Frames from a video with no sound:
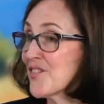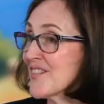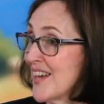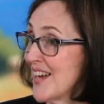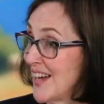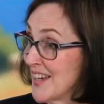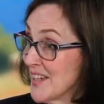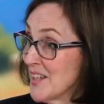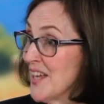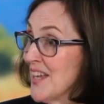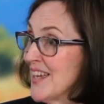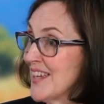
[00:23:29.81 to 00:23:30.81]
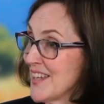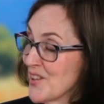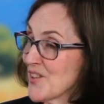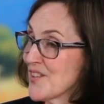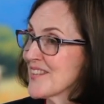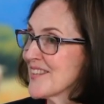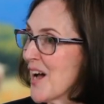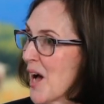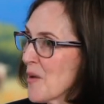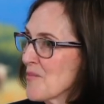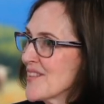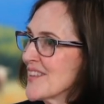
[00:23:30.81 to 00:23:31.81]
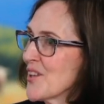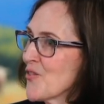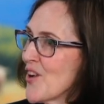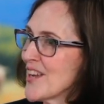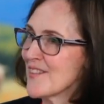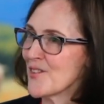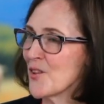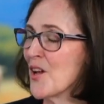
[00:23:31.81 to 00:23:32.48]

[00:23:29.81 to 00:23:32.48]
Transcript: Zion in the Psalms and the rest